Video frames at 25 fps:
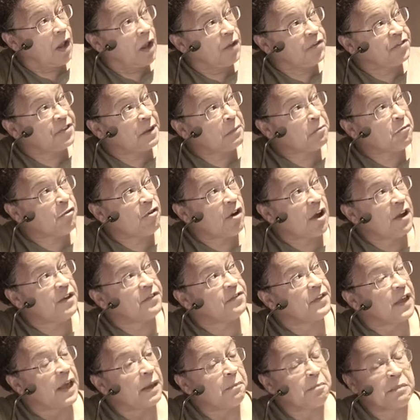
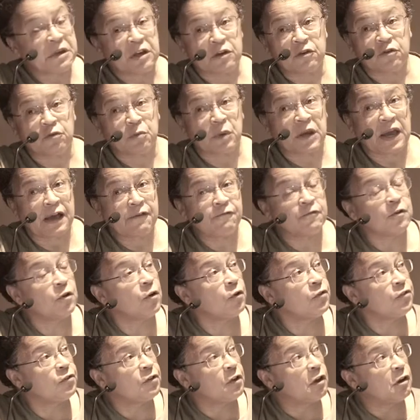Summarize that because we haven't
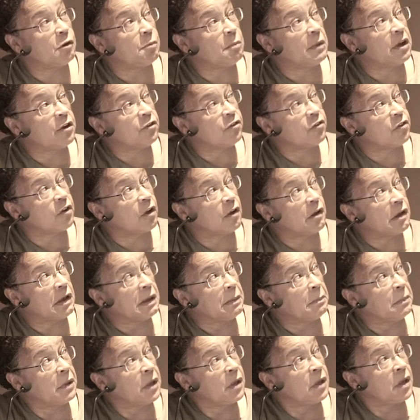got so much
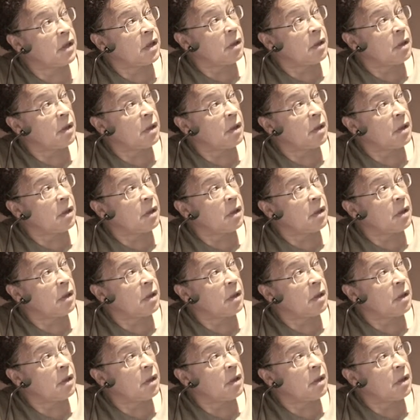time,